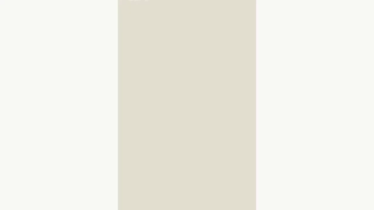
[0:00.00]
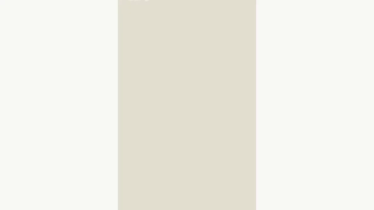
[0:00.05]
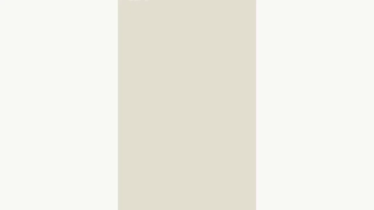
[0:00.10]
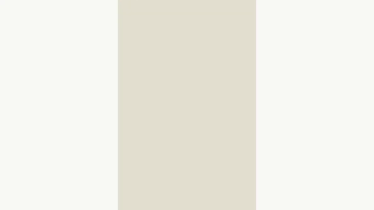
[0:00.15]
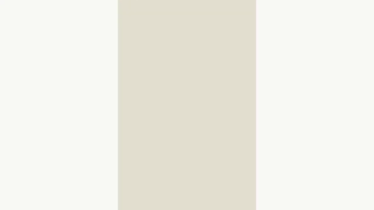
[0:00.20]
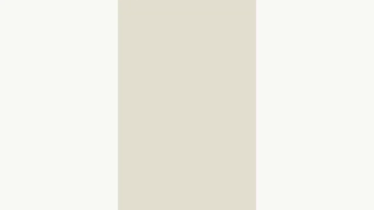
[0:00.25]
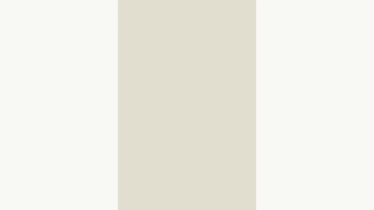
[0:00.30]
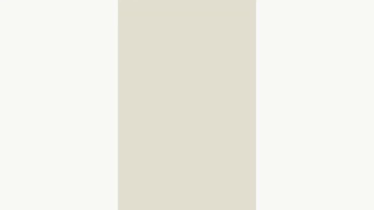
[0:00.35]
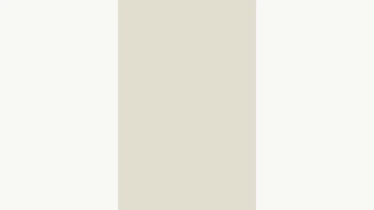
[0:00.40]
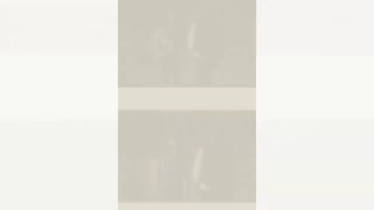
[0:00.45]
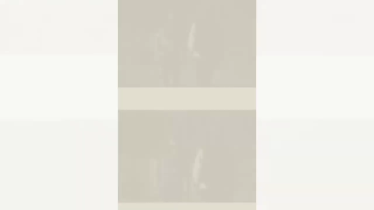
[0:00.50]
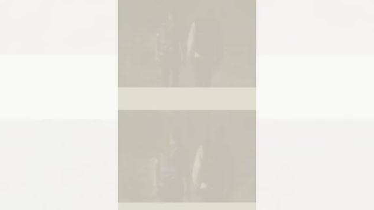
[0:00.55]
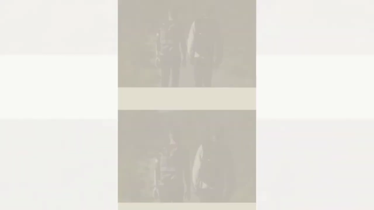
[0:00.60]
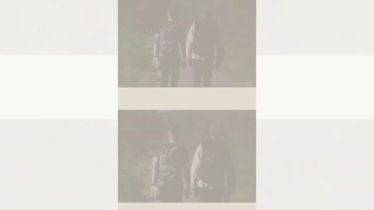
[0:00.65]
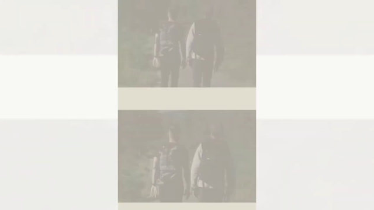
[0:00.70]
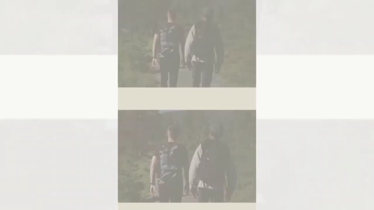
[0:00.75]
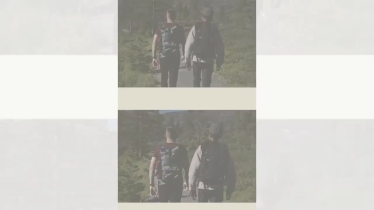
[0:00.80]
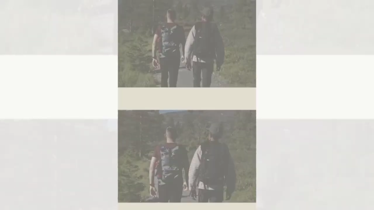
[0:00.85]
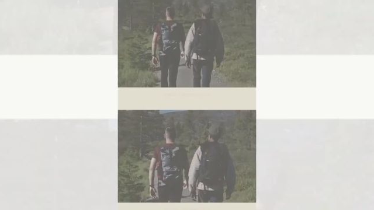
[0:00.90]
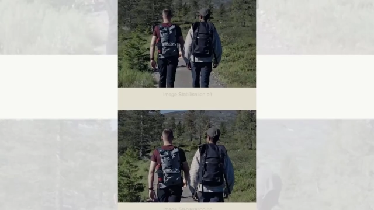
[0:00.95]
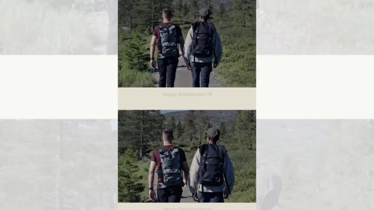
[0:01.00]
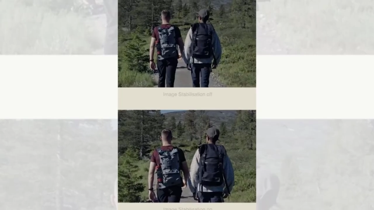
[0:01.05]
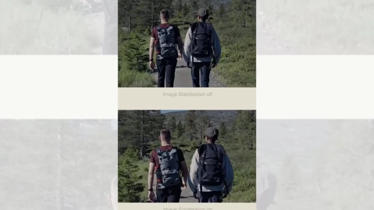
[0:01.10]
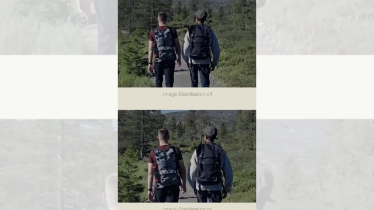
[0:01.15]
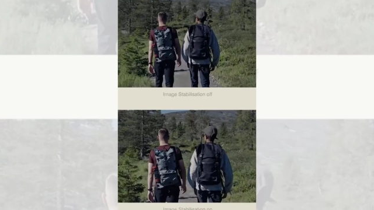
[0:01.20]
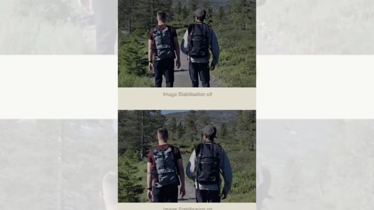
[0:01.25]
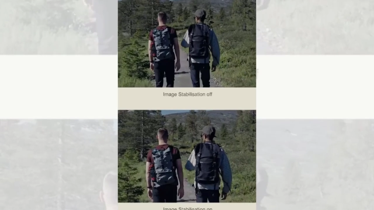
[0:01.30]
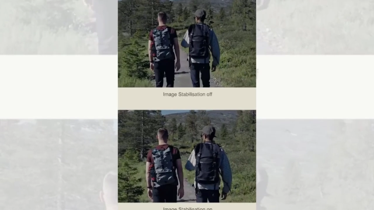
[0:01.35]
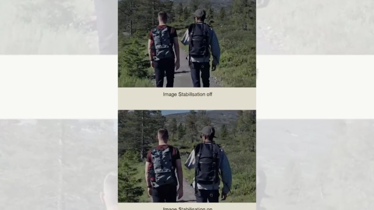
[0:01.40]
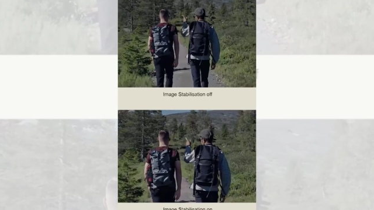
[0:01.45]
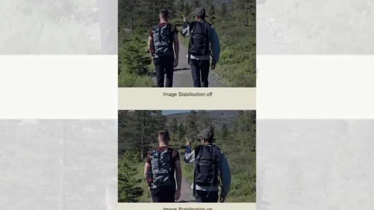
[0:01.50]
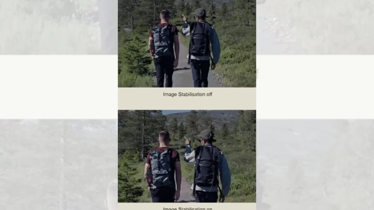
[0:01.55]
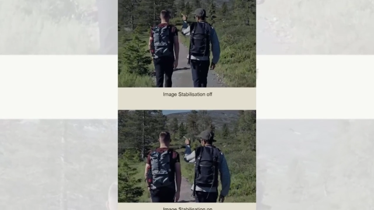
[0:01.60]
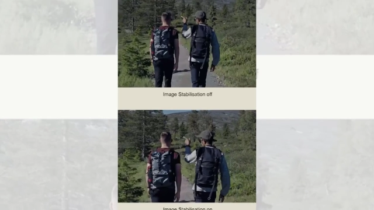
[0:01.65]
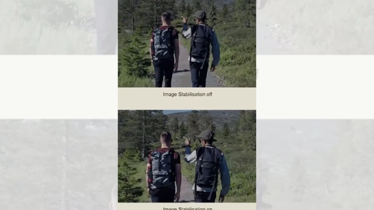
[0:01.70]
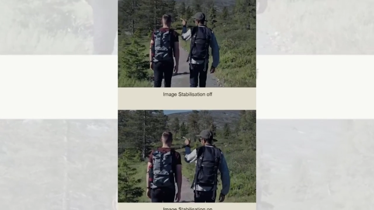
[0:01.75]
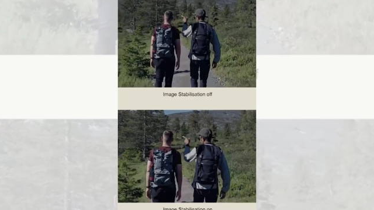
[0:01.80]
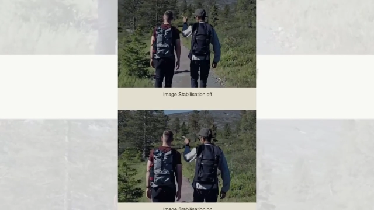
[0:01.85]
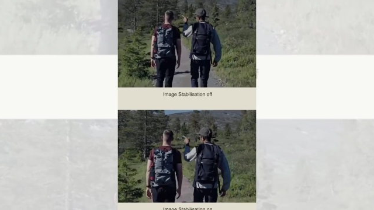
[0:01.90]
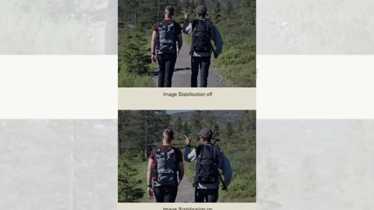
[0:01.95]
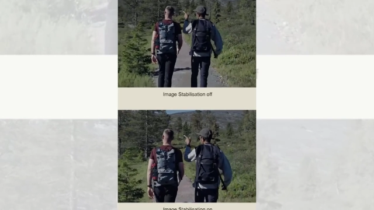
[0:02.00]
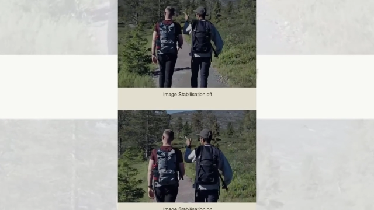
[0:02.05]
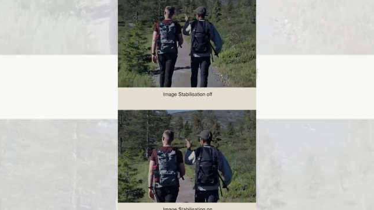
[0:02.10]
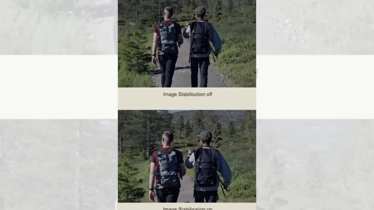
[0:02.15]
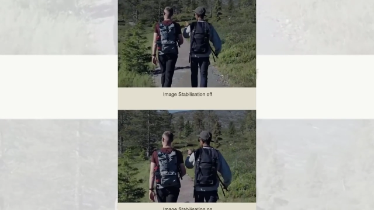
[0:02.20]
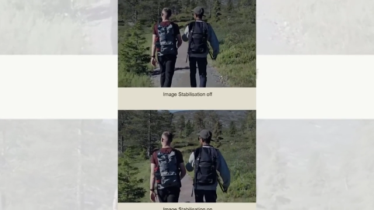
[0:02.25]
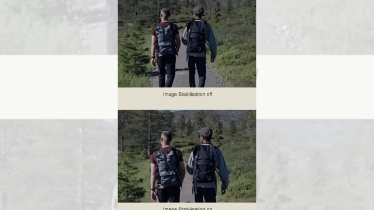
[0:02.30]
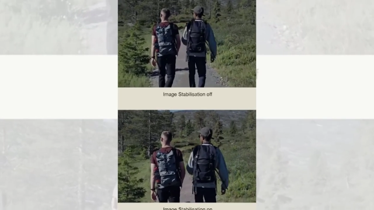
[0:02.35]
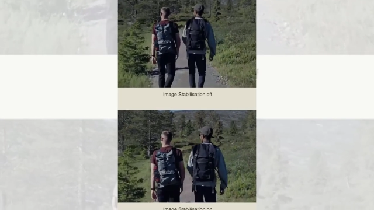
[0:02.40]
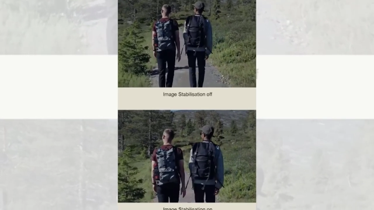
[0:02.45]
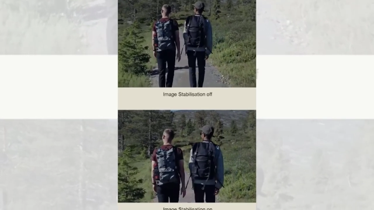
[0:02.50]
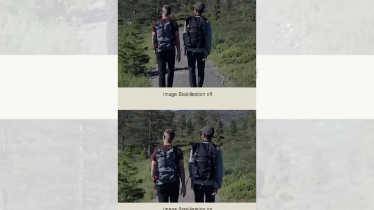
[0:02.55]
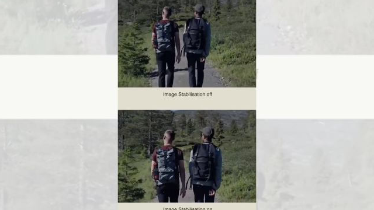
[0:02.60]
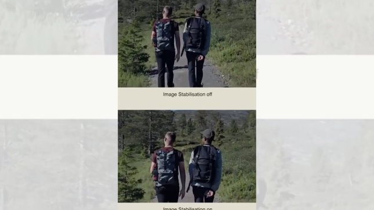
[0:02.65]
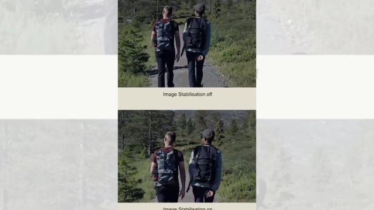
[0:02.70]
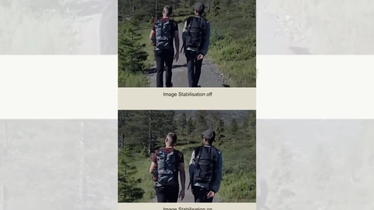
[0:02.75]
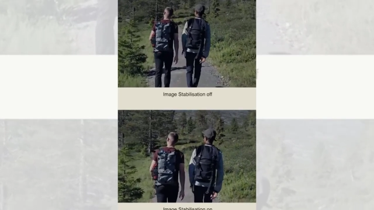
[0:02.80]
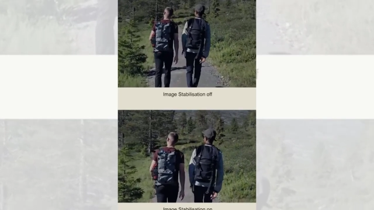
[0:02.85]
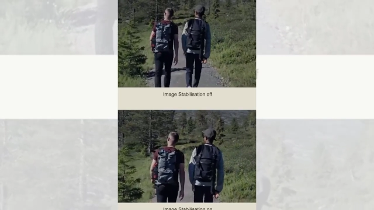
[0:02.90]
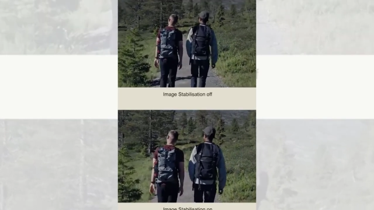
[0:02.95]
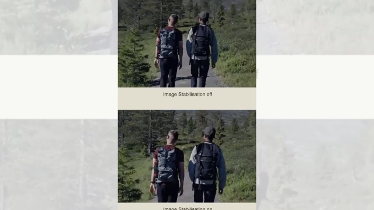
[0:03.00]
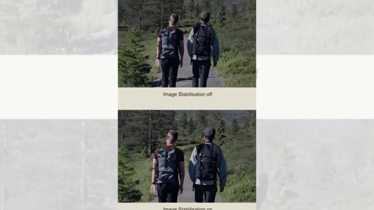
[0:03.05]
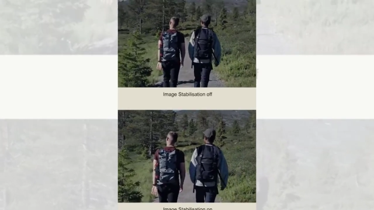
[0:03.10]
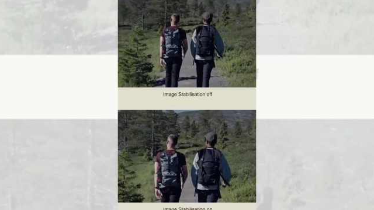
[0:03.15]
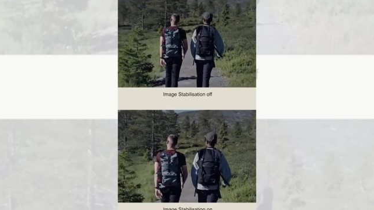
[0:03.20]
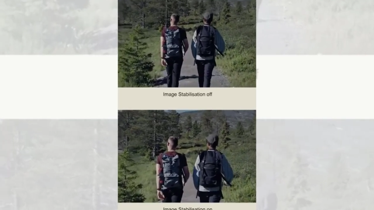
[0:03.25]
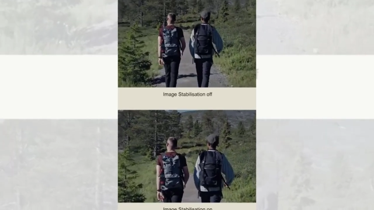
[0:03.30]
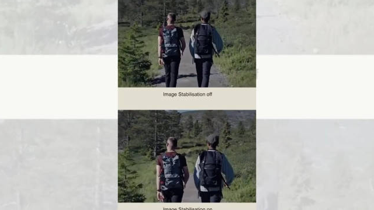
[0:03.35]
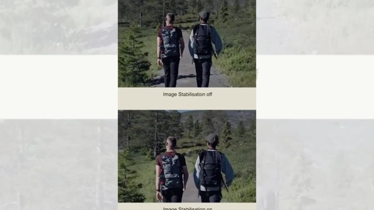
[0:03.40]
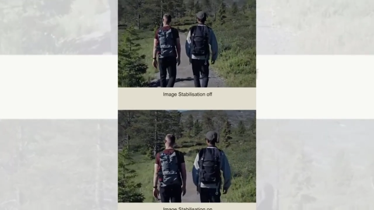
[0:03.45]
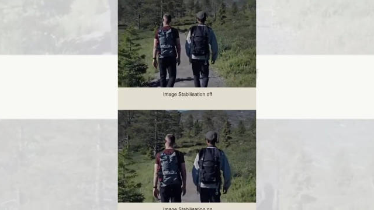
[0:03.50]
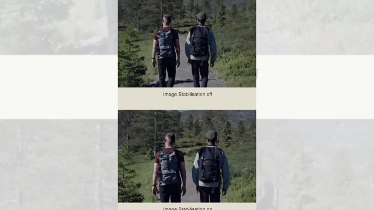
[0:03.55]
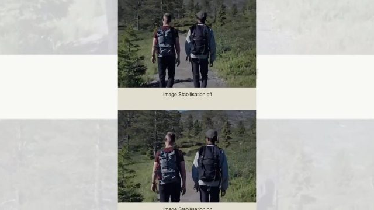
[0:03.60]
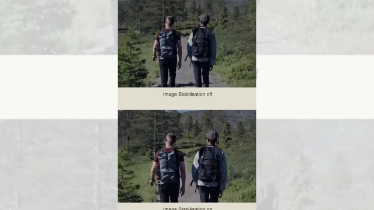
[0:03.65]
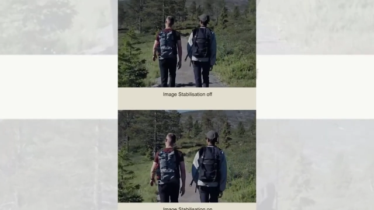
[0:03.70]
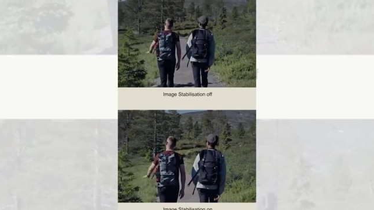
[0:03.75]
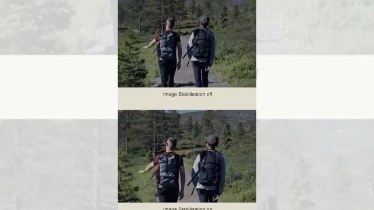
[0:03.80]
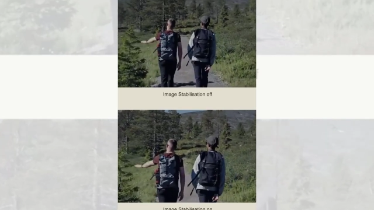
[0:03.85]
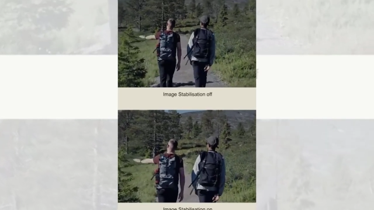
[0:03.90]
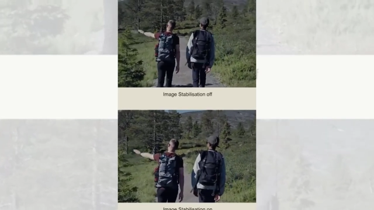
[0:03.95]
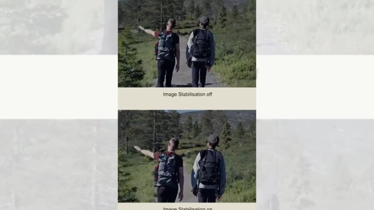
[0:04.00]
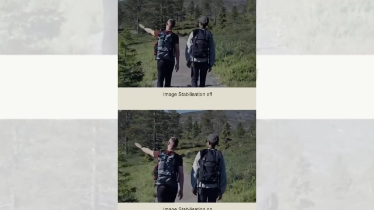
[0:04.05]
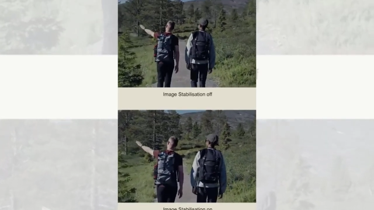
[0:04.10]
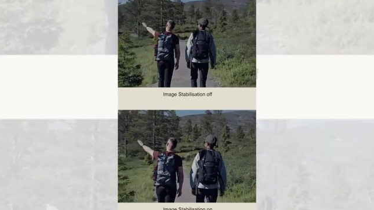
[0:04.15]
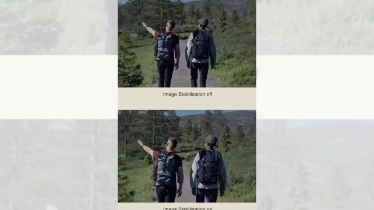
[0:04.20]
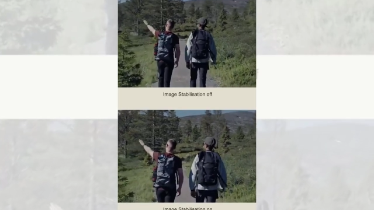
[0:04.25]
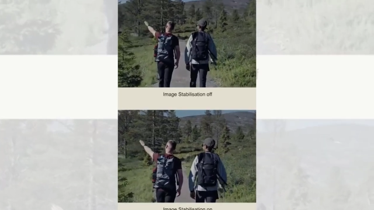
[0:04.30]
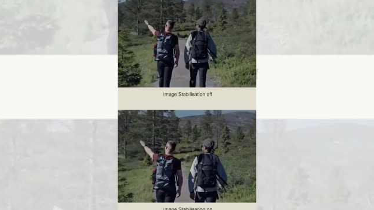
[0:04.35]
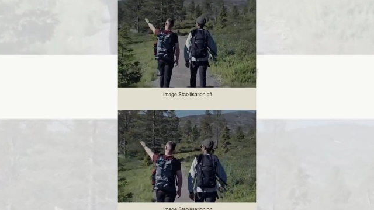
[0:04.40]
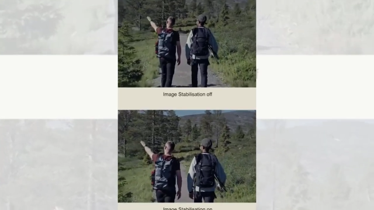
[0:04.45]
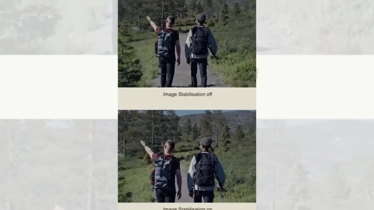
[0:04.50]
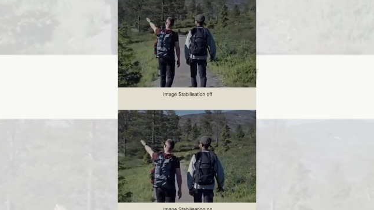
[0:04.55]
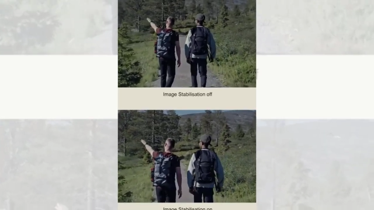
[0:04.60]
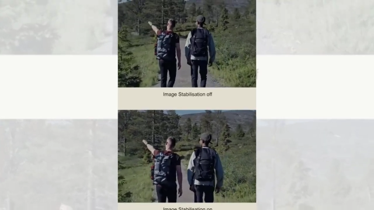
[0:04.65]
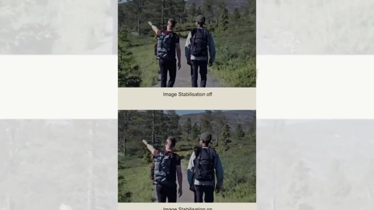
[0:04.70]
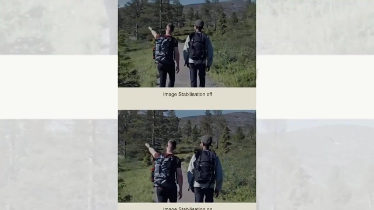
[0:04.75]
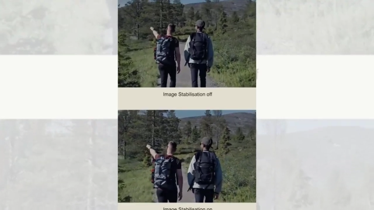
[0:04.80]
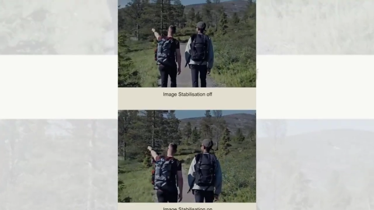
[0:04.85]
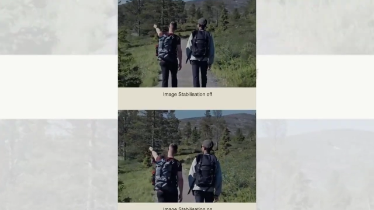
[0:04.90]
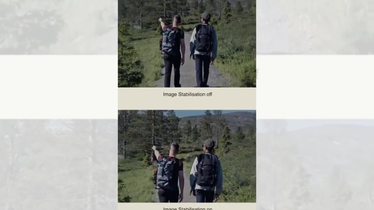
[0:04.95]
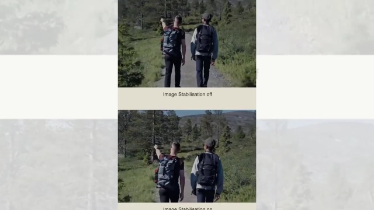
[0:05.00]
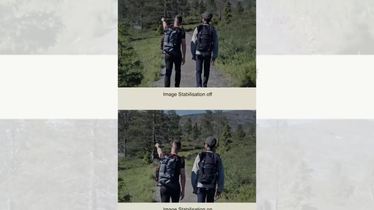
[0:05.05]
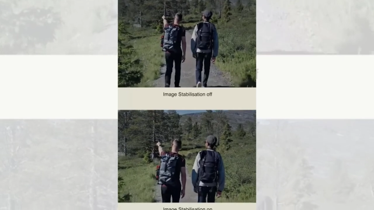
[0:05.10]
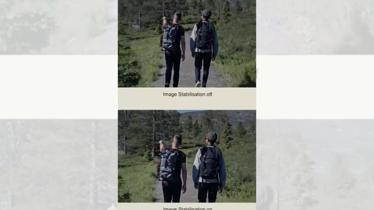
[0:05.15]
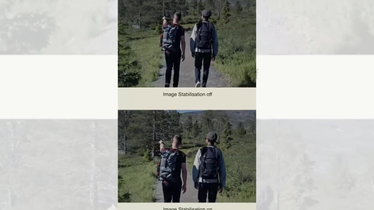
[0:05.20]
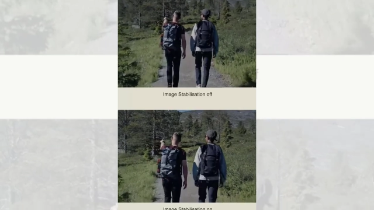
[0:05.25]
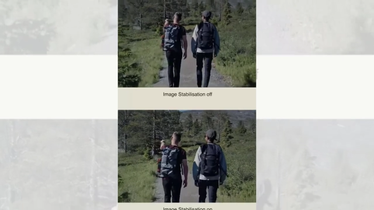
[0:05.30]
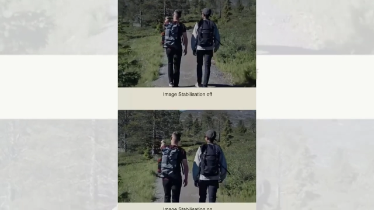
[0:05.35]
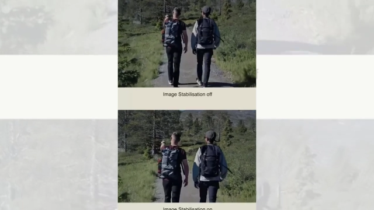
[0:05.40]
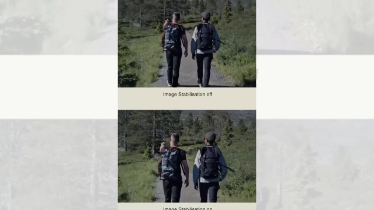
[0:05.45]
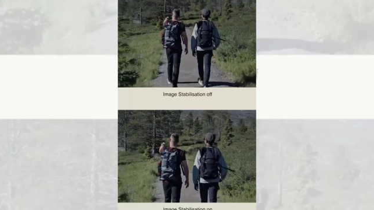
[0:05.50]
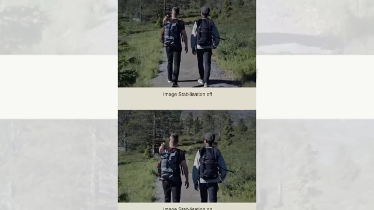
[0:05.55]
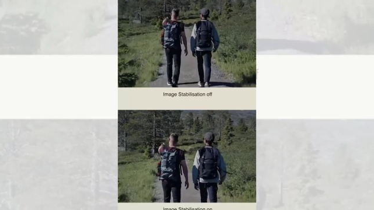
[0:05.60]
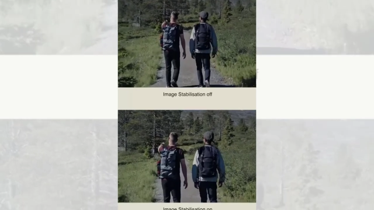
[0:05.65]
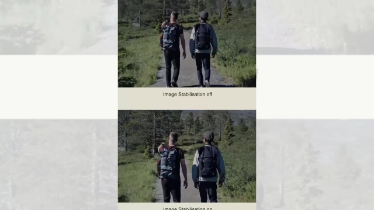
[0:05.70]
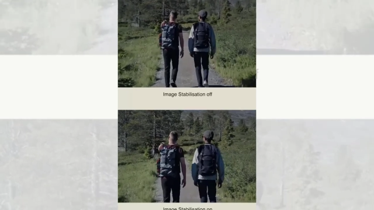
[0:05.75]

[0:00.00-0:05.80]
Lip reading: [unreadable: no face in view]